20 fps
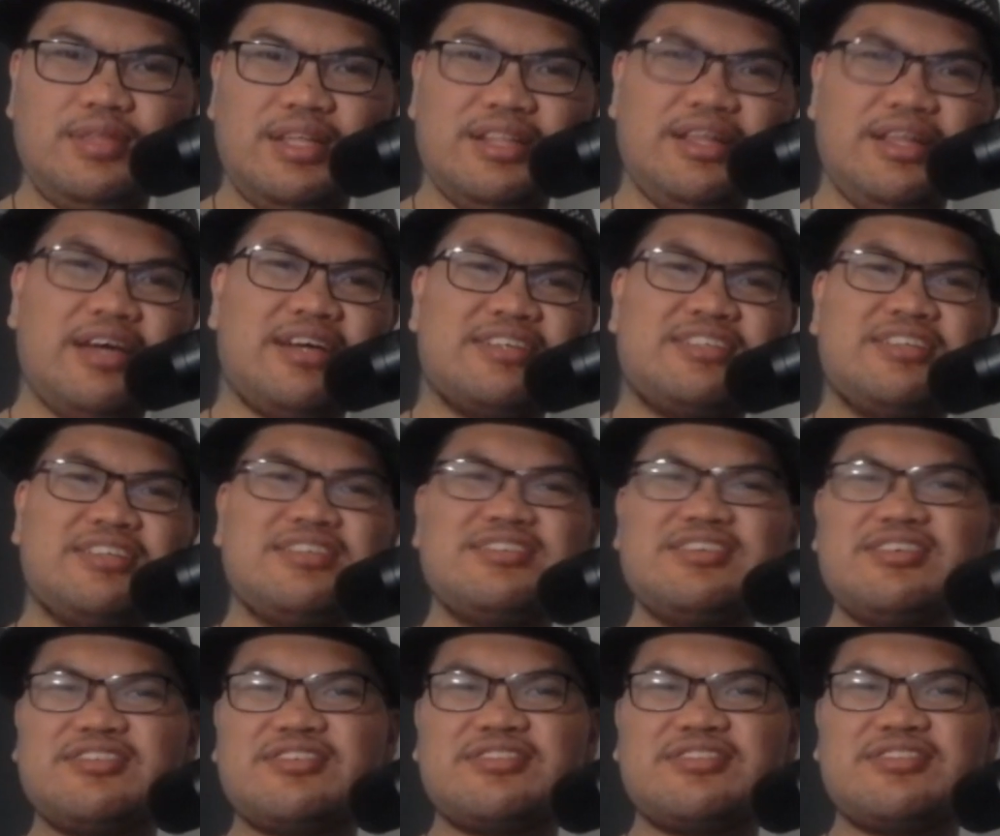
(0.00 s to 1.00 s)
Like I said,
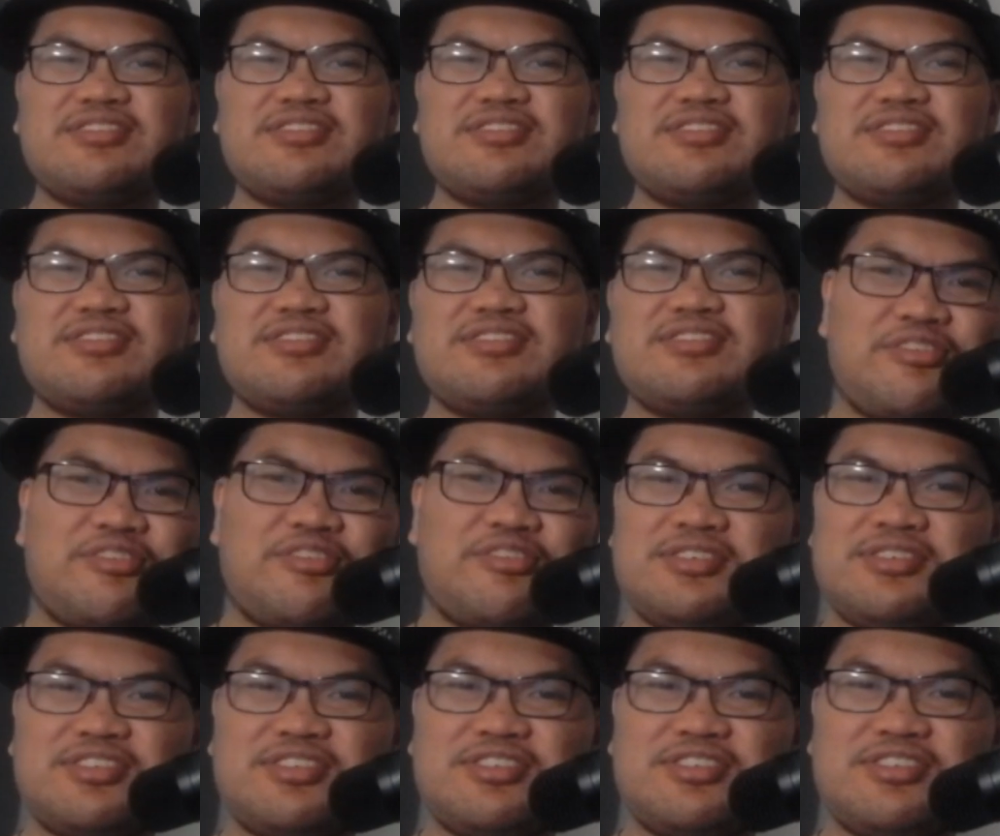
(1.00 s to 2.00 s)
this is like the
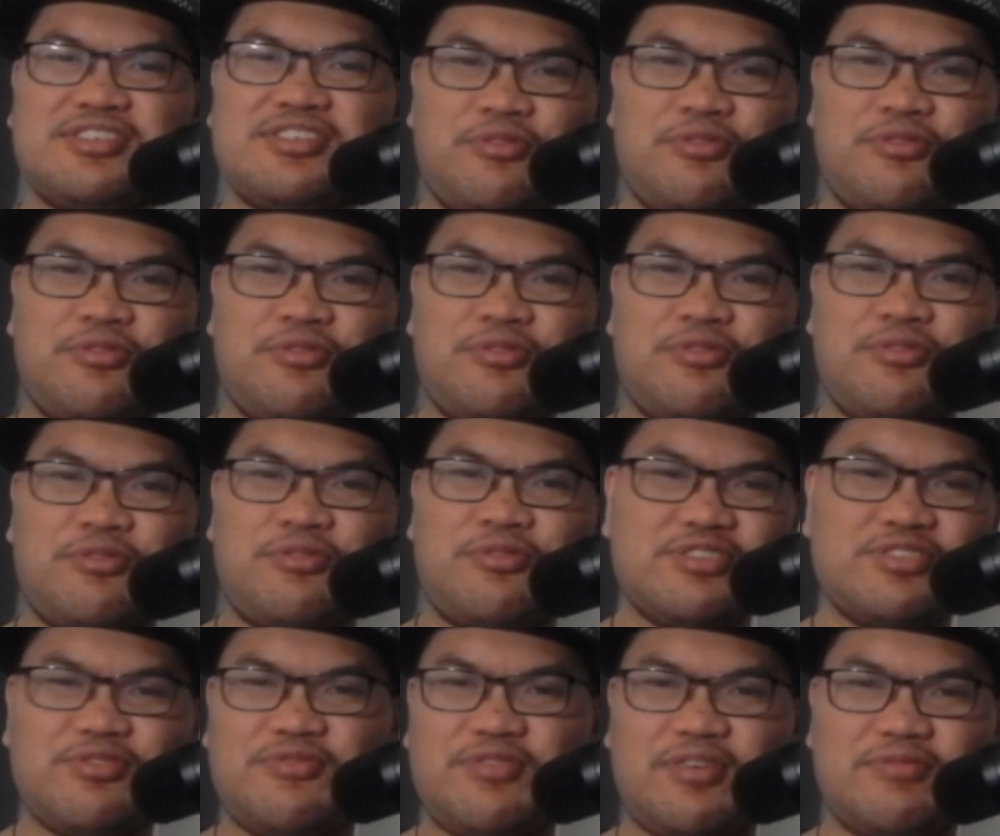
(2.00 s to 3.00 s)
craziest choreography that I've
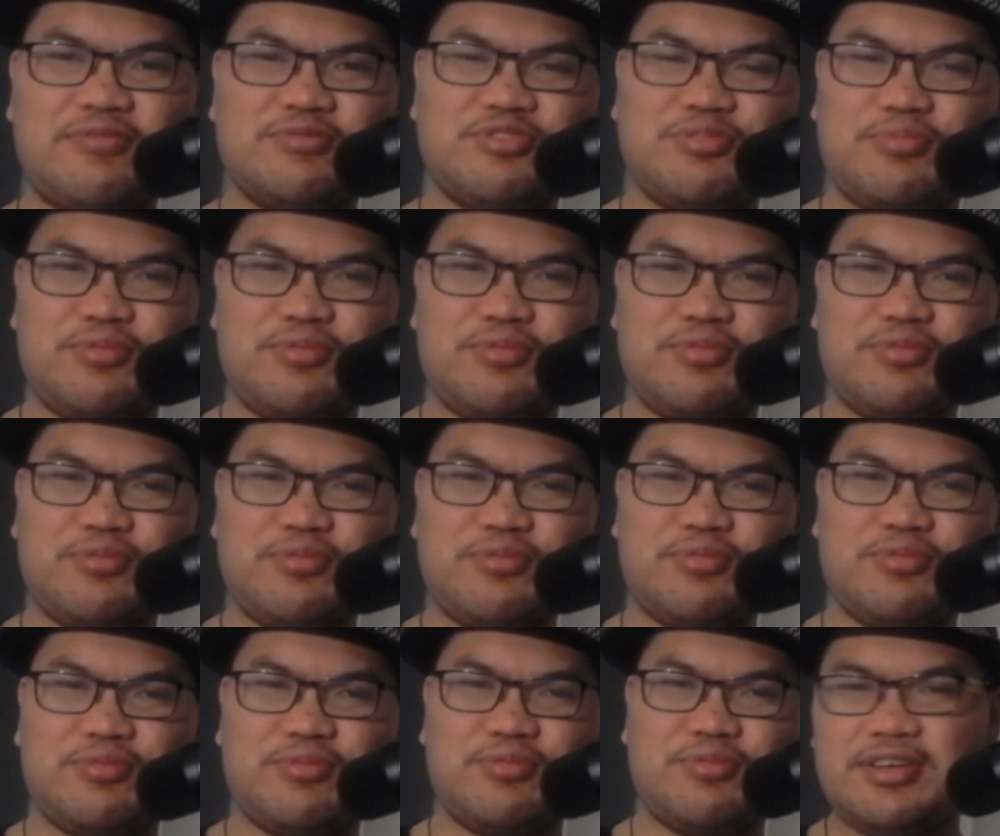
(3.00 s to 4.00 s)
seen so far from tripleS,
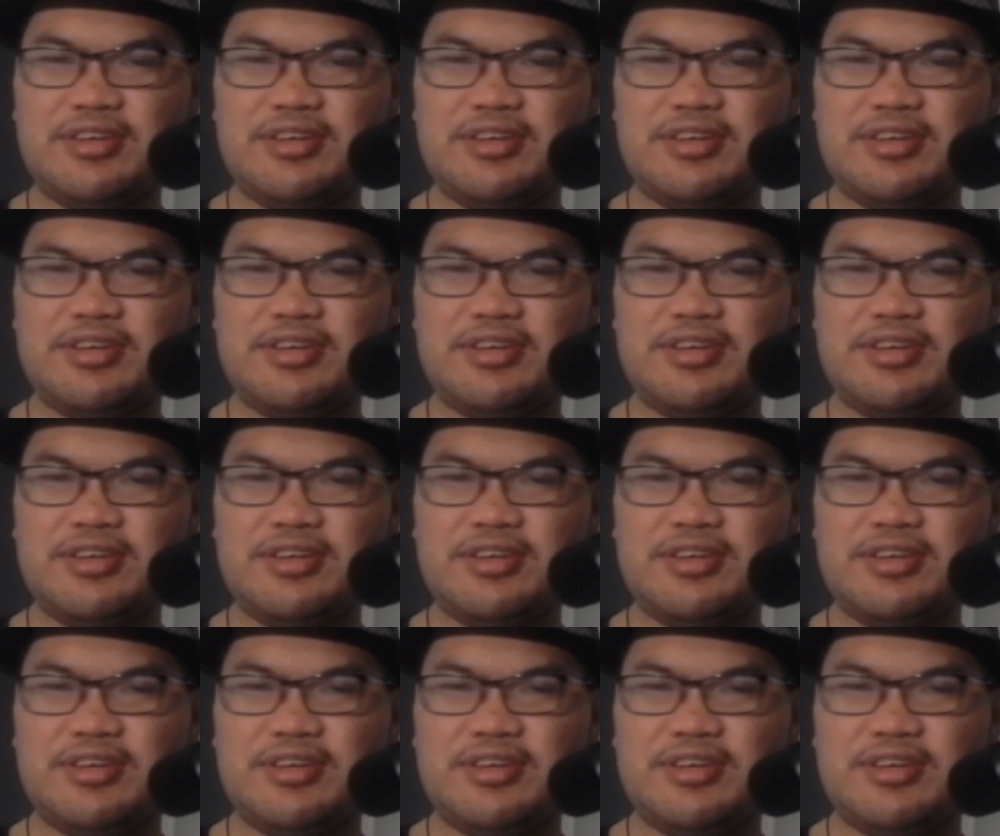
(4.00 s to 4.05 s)
man.